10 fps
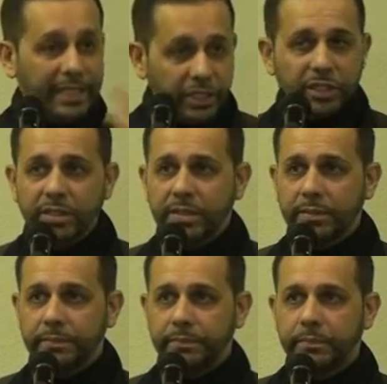who
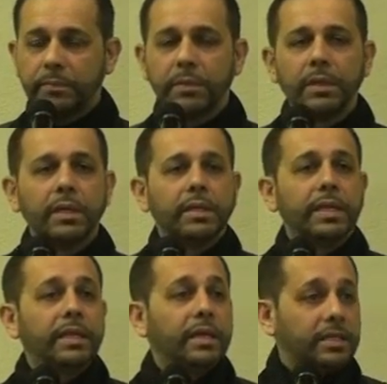teaches.
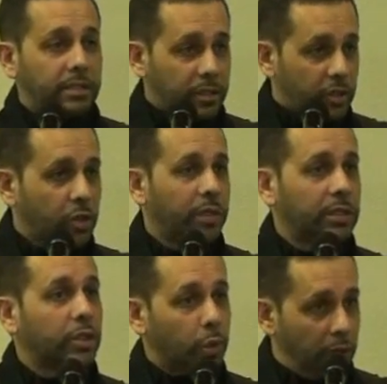Then there is the
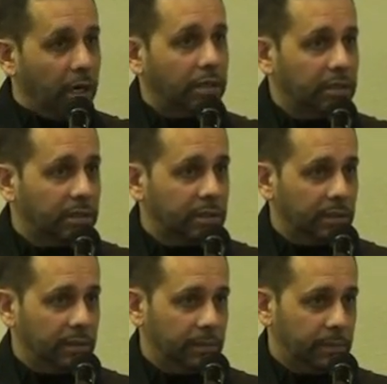student who
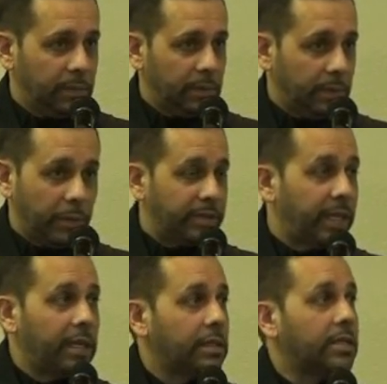learns.
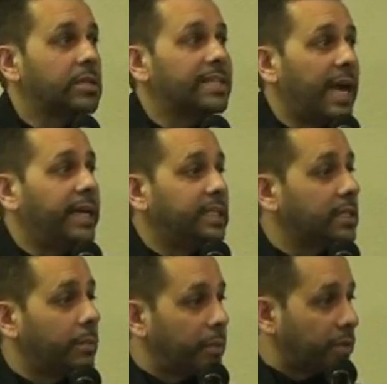The
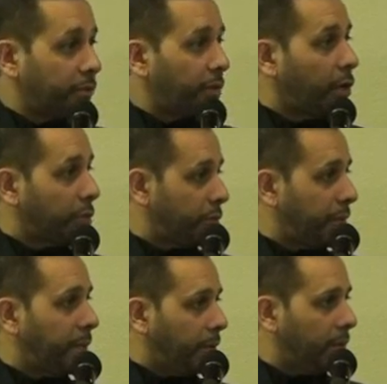society is composed of three
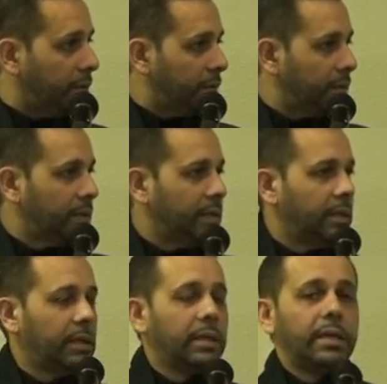groups of people.
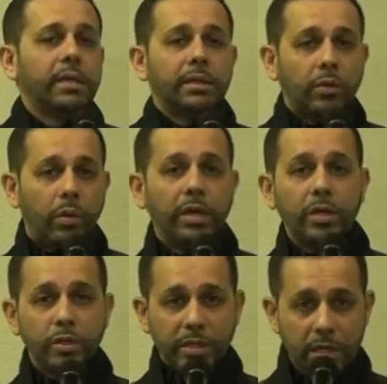
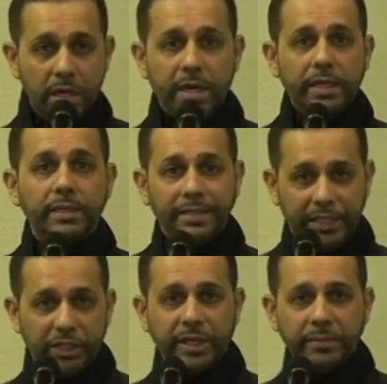The one who is
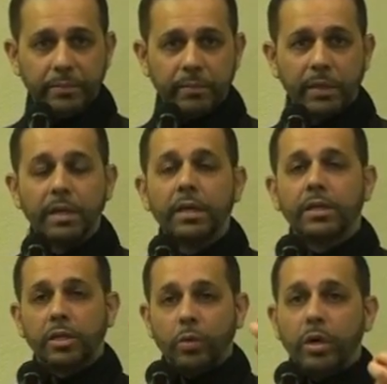learned, teaching.
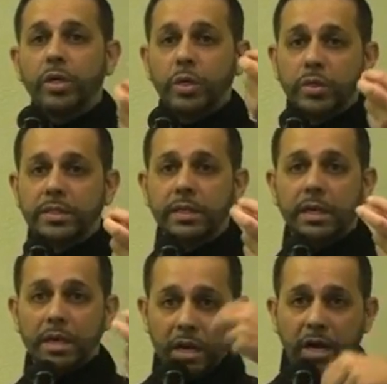The one
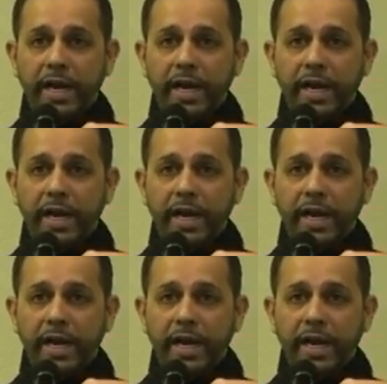who is